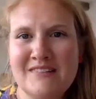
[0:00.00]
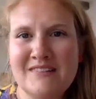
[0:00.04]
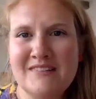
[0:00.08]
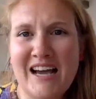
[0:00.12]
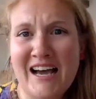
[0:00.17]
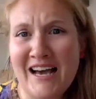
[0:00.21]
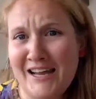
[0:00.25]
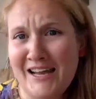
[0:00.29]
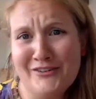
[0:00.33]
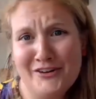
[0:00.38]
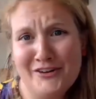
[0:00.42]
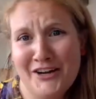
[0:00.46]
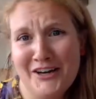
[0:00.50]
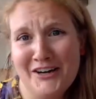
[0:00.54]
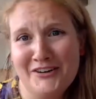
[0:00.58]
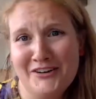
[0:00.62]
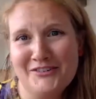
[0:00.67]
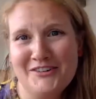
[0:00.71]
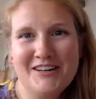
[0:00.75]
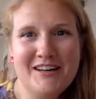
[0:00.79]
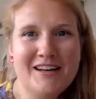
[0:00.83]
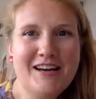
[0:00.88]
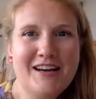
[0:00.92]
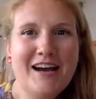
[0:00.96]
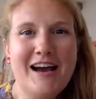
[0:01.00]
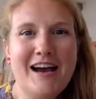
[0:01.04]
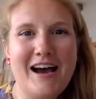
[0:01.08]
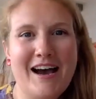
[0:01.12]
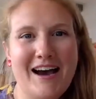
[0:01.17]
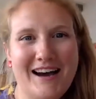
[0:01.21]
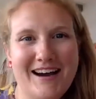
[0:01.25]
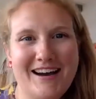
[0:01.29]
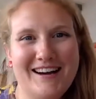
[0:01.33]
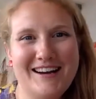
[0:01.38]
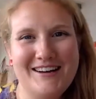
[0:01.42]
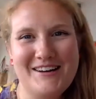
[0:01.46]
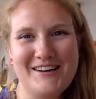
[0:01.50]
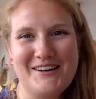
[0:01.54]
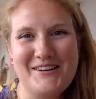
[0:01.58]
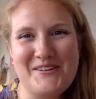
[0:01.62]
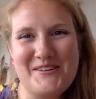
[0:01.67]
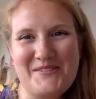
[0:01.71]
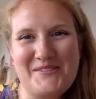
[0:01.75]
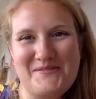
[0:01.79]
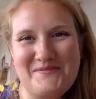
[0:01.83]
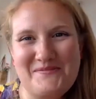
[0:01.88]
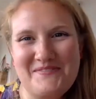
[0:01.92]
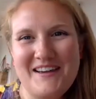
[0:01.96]
I don't know.
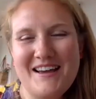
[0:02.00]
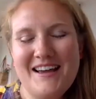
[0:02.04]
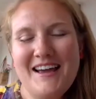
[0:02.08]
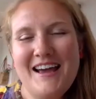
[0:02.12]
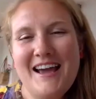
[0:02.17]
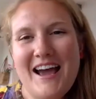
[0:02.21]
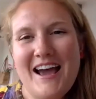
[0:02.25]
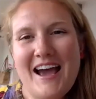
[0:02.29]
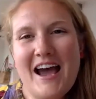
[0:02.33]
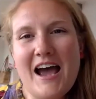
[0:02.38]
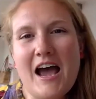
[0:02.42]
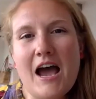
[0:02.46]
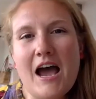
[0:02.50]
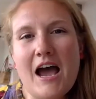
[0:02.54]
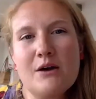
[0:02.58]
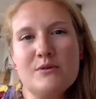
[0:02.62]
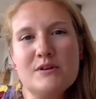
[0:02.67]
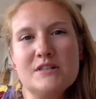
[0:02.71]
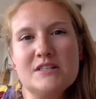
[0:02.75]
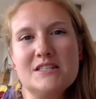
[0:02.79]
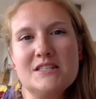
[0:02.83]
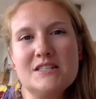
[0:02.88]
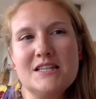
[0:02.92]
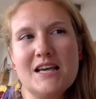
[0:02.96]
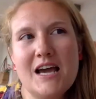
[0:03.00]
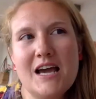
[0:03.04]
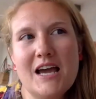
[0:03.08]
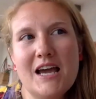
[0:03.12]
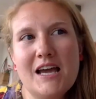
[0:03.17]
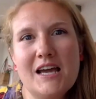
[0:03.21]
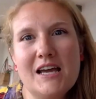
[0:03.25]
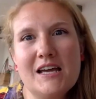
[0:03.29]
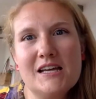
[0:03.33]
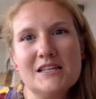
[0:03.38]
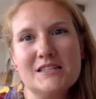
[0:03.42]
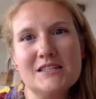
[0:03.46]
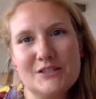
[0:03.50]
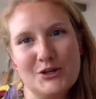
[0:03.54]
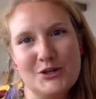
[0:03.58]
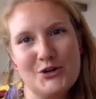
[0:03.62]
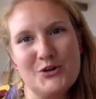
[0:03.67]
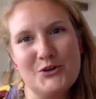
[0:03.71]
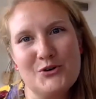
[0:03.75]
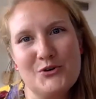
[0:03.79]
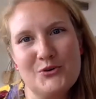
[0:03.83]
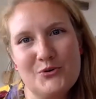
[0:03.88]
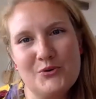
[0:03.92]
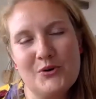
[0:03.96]
I would say,
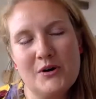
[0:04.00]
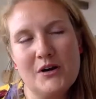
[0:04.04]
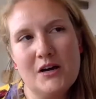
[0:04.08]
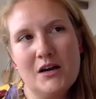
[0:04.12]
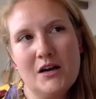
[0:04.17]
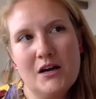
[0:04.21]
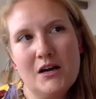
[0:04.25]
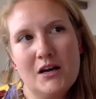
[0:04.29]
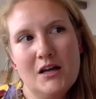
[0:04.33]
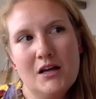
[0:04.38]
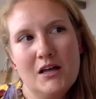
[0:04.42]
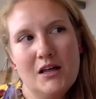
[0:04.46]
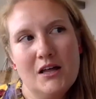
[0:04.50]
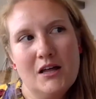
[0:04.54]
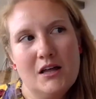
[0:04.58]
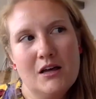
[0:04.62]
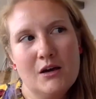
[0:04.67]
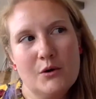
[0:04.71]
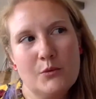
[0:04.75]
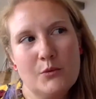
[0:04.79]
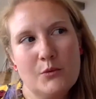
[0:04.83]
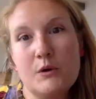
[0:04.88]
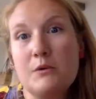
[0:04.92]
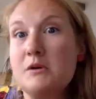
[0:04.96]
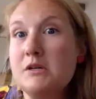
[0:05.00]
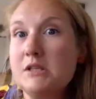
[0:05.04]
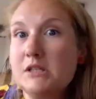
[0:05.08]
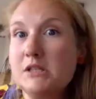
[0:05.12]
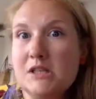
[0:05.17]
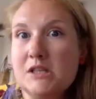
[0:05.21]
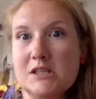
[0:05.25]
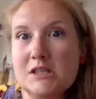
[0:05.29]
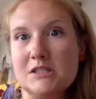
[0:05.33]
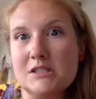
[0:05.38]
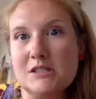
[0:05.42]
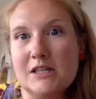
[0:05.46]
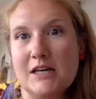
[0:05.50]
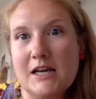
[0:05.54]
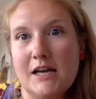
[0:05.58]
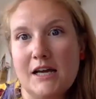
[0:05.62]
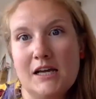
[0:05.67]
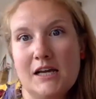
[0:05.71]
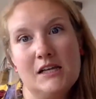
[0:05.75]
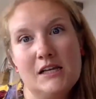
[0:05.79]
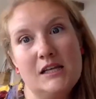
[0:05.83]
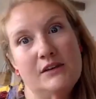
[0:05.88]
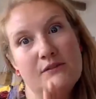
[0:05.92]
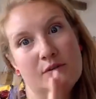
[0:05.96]
so we were a little
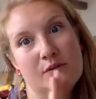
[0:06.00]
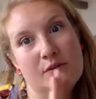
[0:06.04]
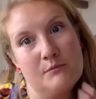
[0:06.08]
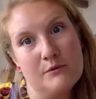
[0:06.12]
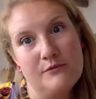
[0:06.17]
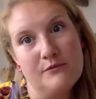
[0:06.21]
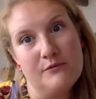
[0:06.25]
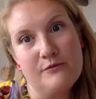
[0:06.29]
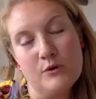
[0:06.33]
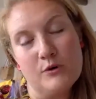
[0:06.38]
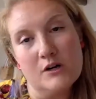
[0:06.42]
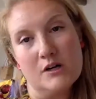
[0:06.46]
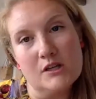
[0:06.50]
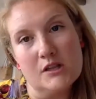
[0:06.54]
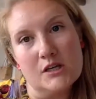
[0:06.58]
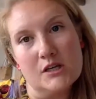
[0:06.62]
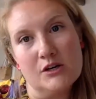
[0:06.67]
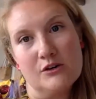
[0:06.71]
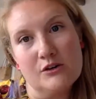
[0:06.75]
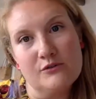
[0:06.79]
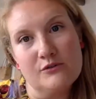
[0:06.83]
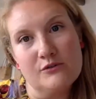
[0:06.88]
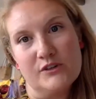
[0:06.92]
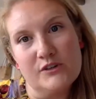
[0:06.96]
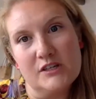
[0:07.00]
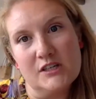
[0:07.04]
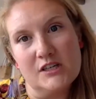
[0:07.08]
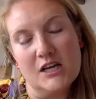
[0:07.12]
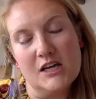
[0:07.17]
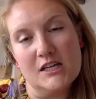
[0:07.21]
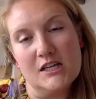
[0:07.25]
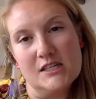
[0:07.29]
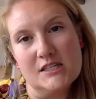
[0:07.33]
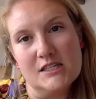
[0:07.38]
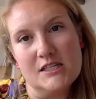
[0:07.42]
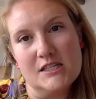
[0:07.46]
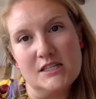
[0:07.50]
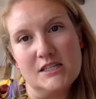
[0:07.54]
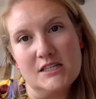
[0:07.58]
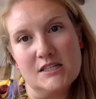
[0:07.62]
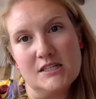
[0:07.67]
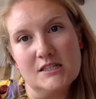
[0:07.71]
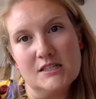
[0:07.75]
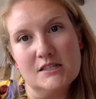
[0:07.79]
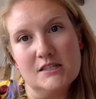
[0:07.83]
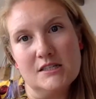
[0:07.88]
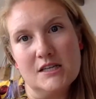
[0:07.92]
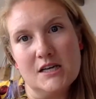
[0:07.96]
delayed even before the
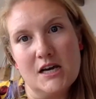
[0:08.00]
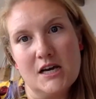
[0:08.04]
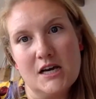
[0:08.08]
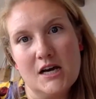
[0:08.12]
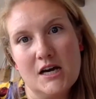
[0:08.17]
COVID-19.